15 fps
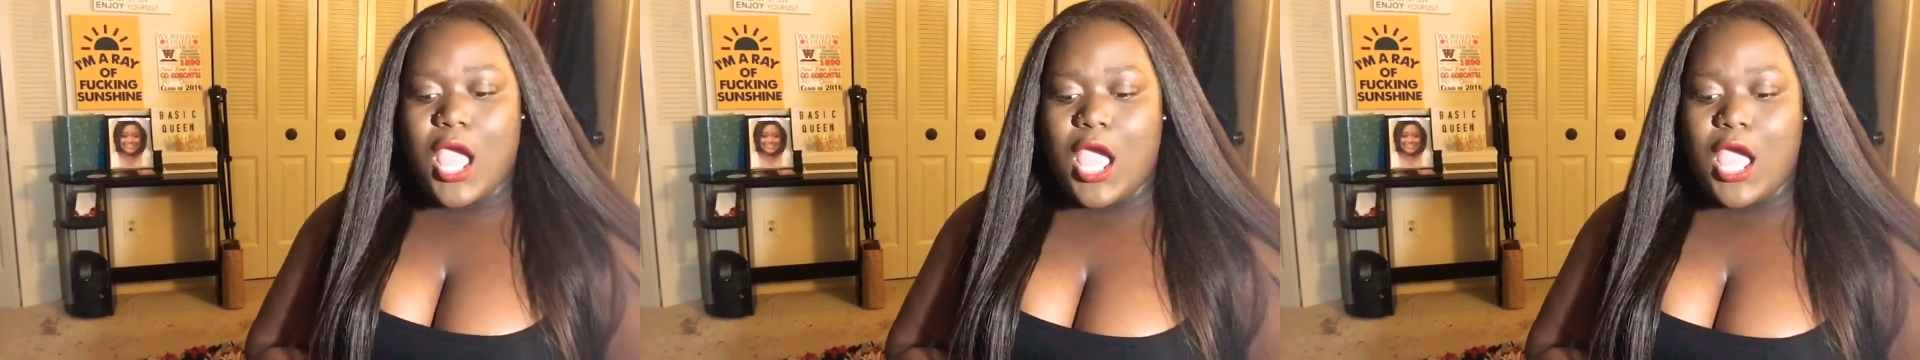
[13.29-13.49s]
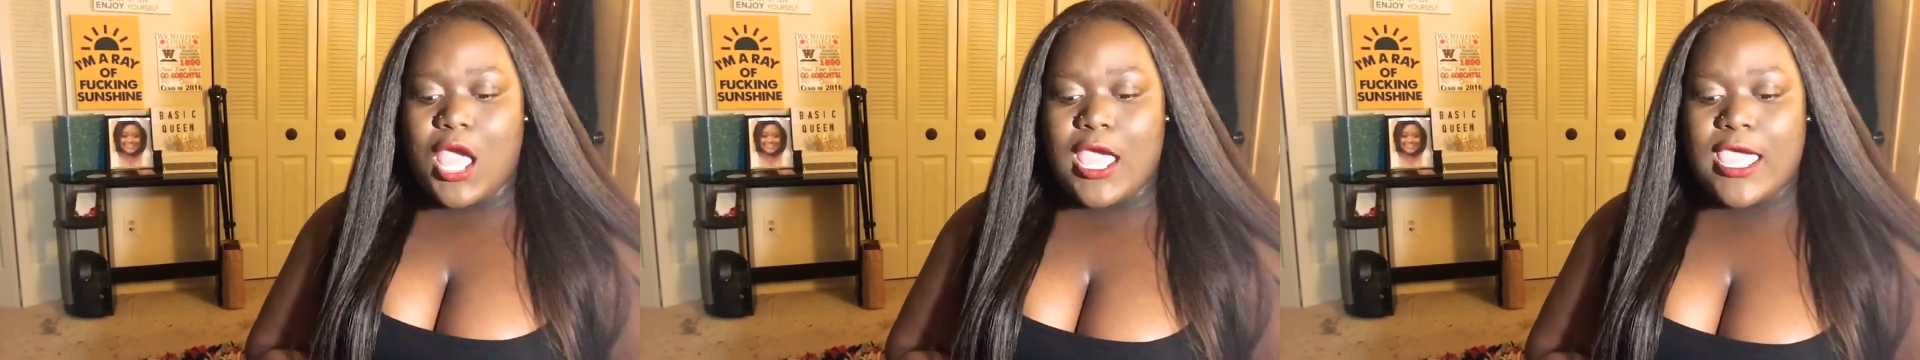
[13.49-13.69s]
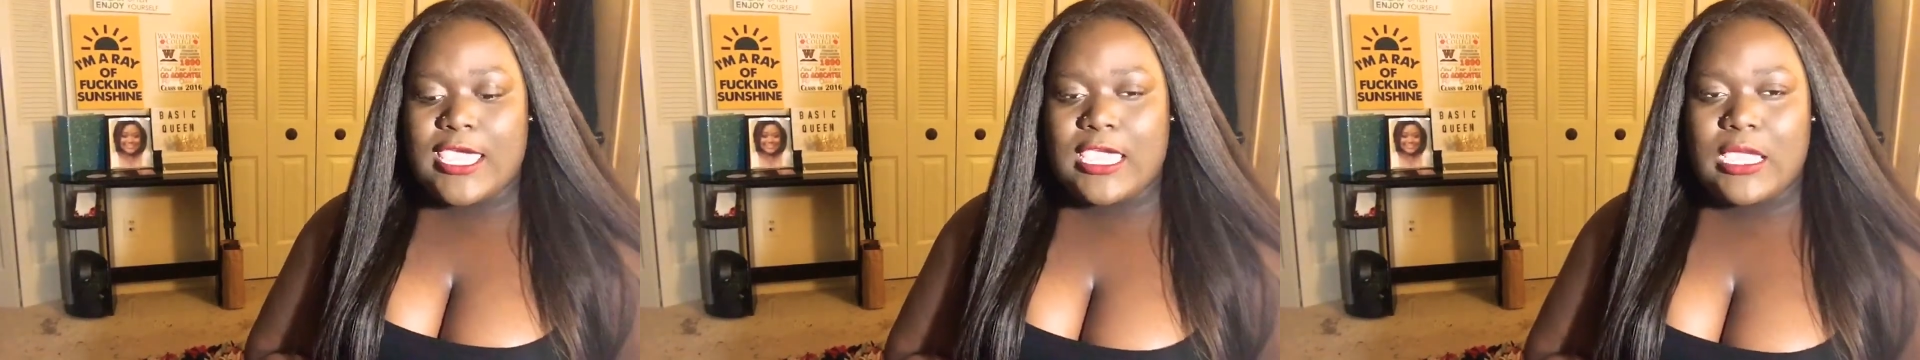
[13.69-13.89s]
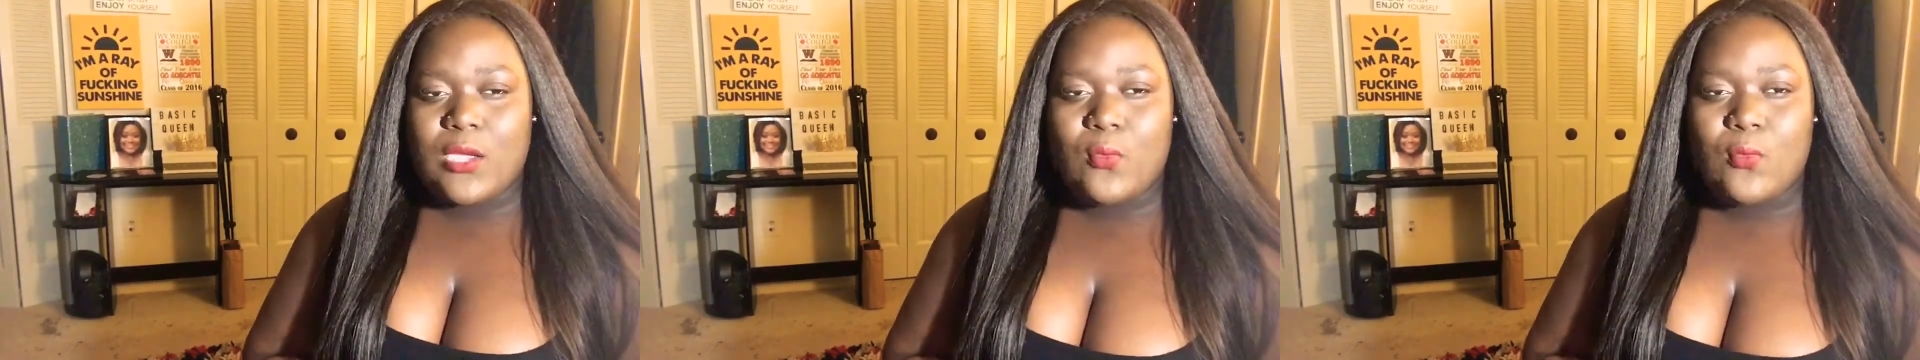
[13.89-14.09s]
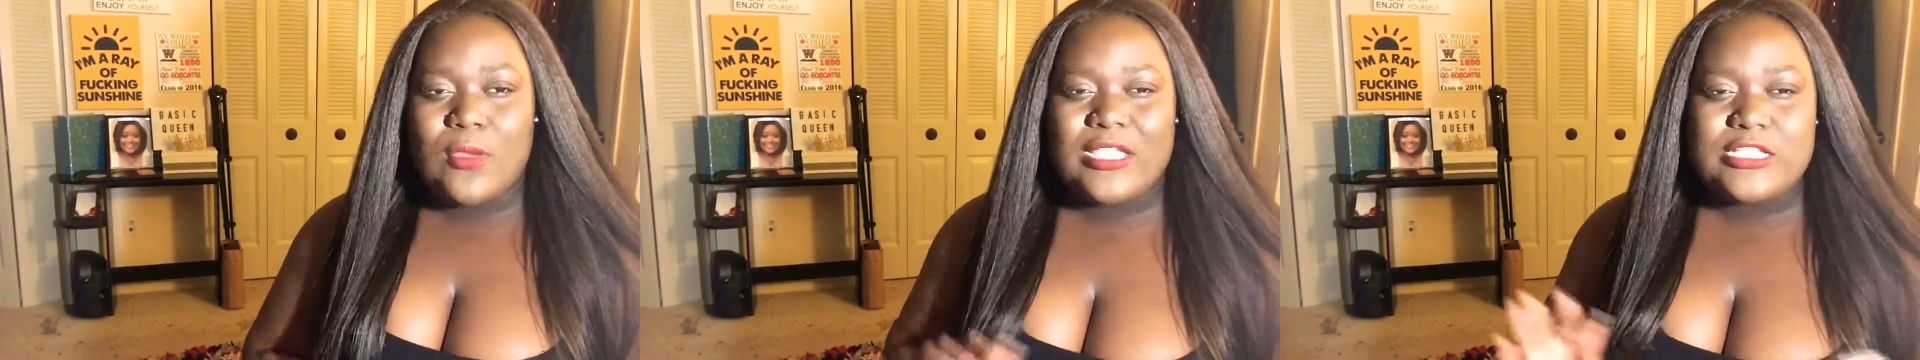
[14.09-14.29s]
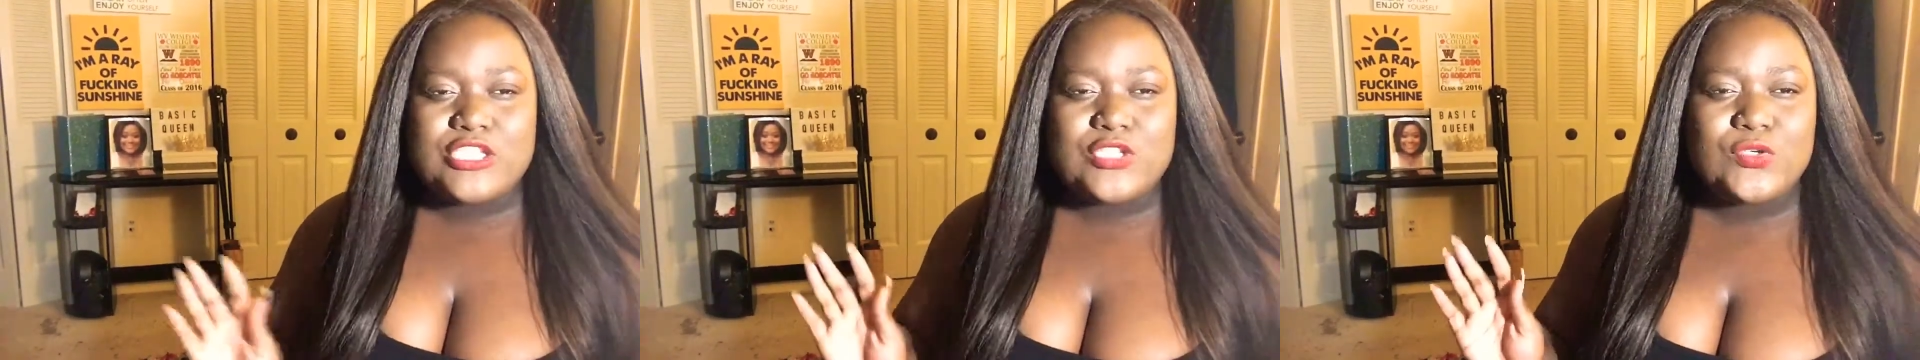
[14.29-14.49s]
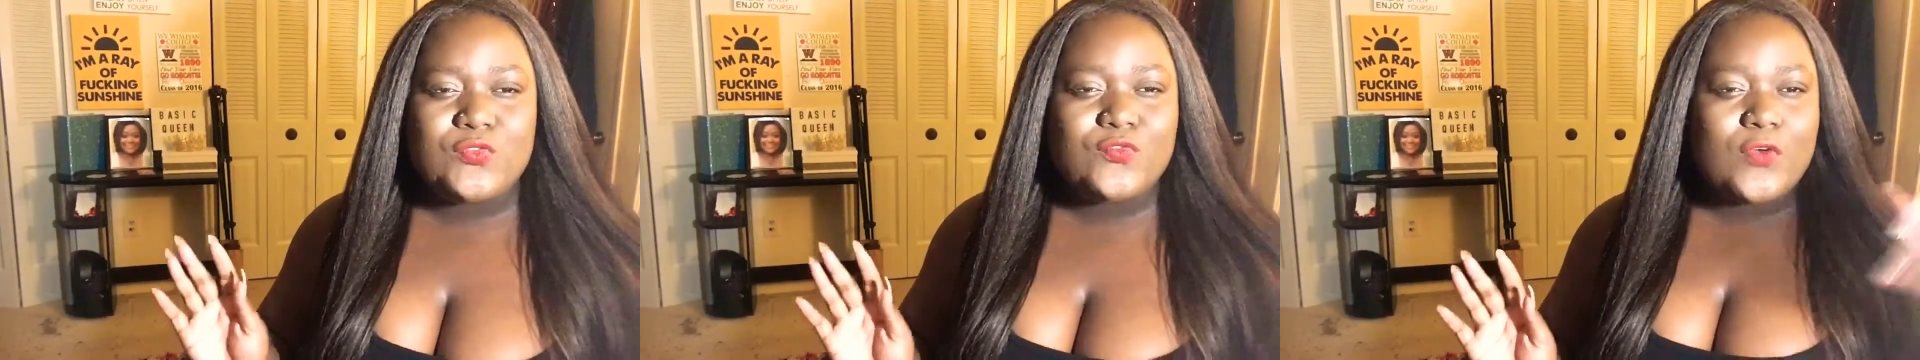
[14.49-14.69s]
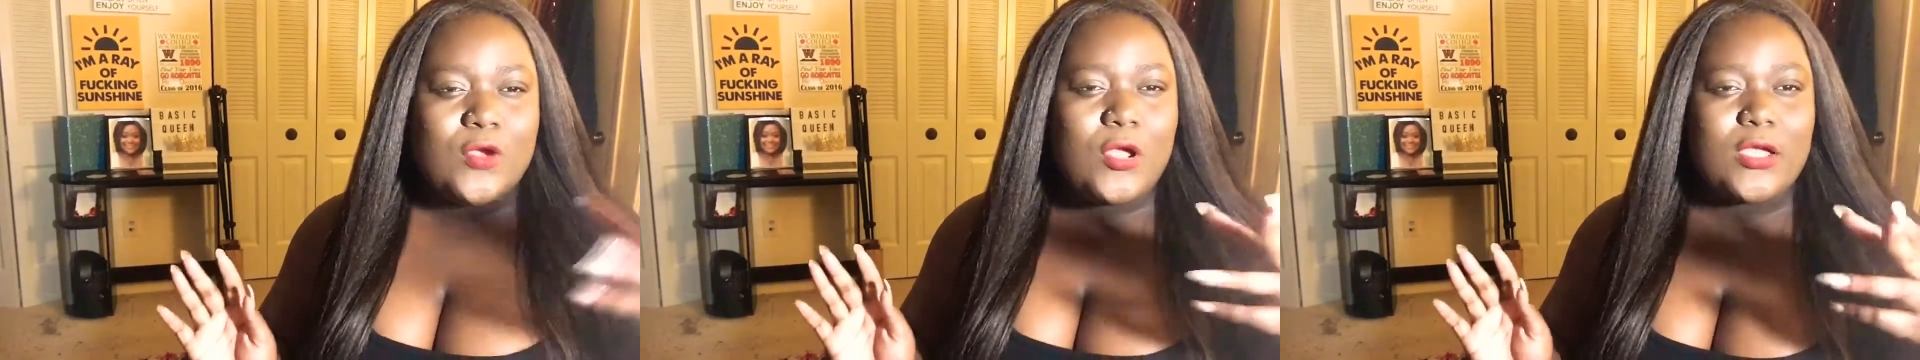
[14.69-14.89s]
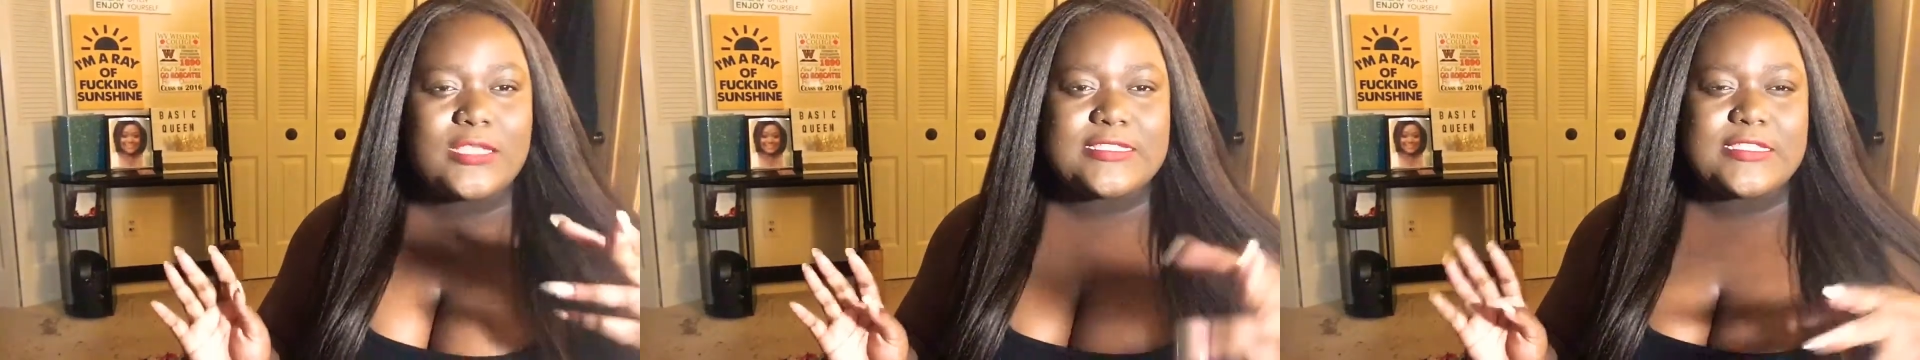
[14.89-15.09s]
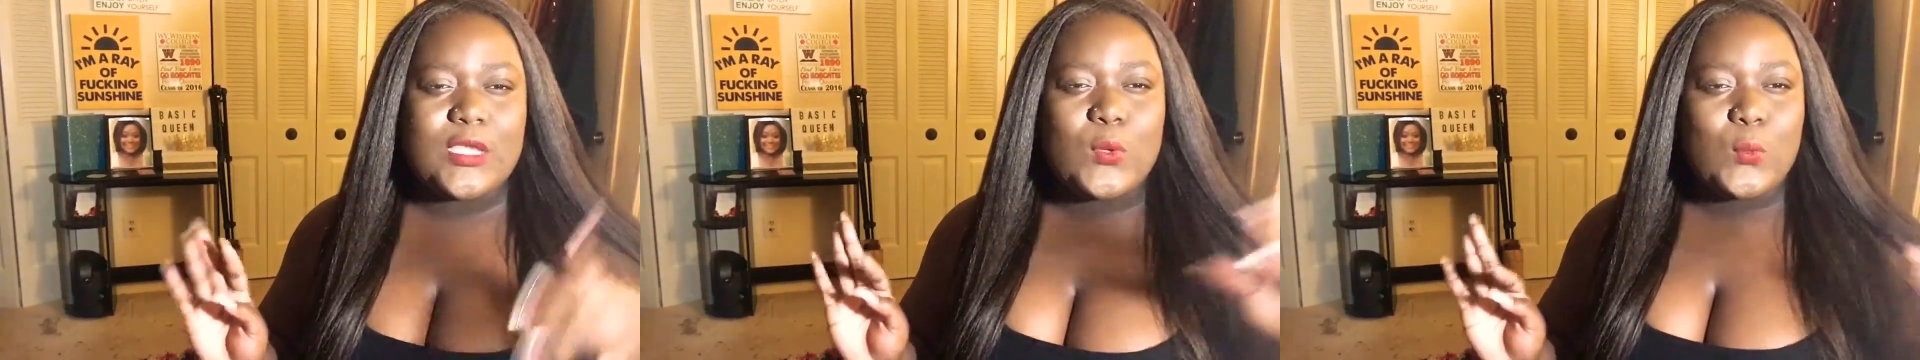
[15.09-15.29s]
I went to
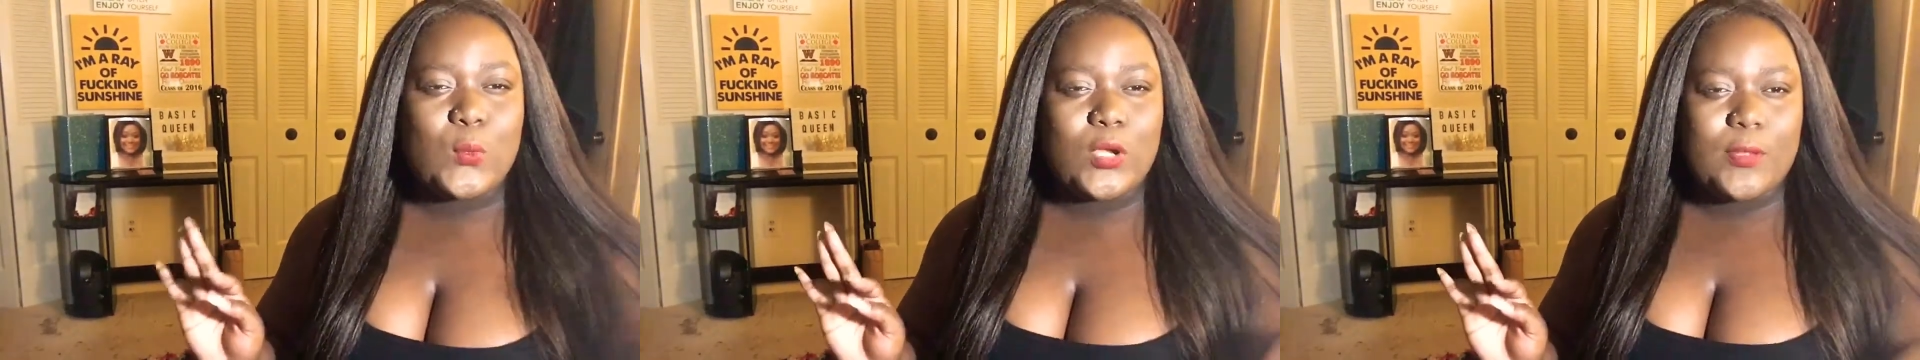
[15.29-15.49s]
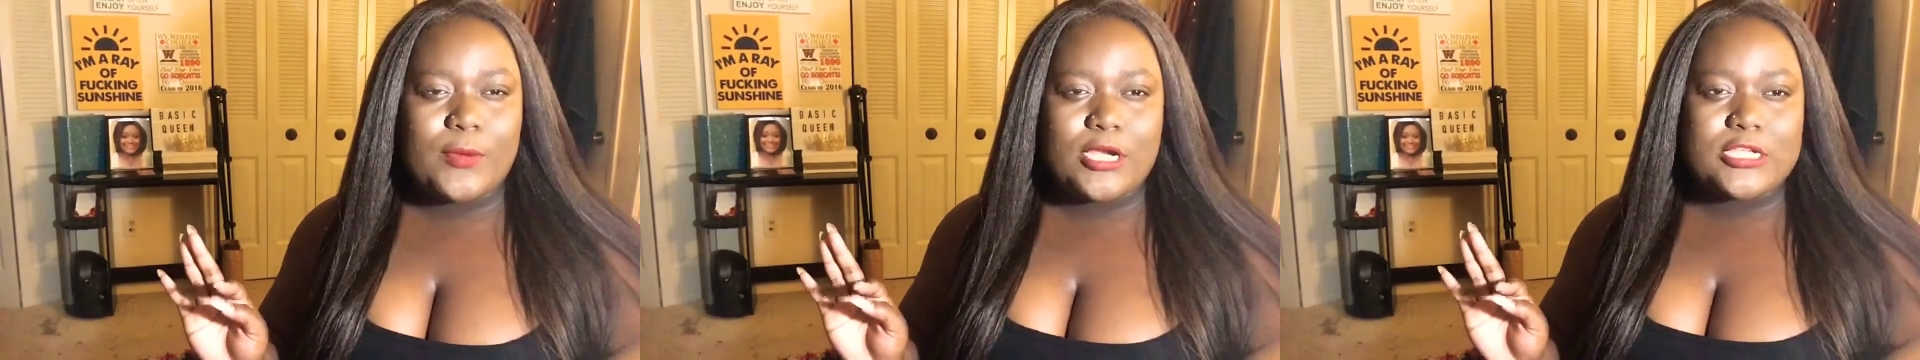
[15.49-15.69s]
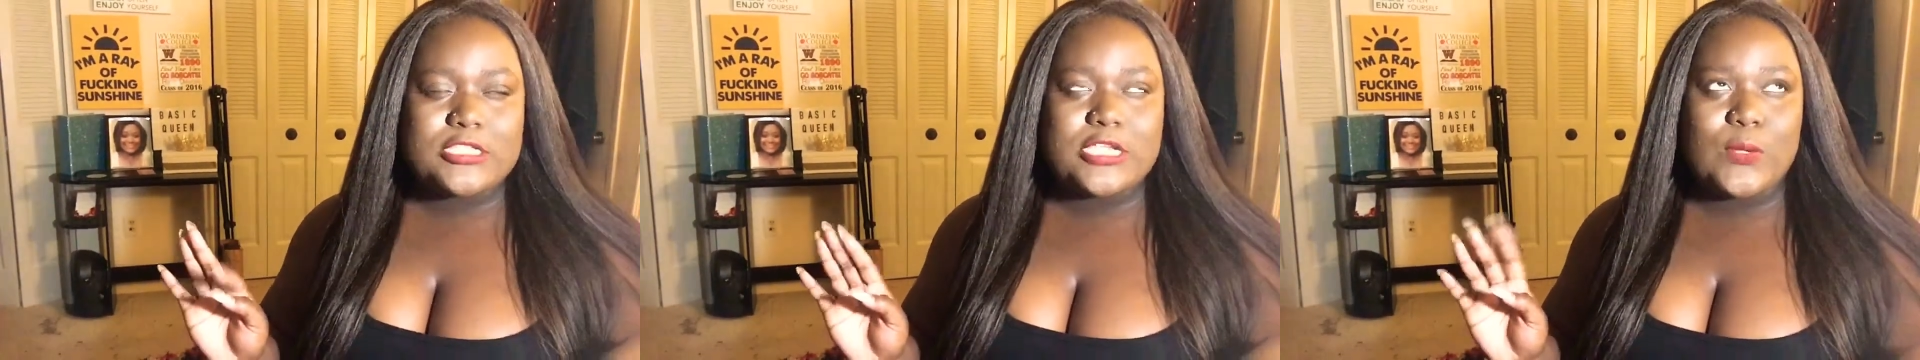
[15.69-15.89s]
Ross and Walmart.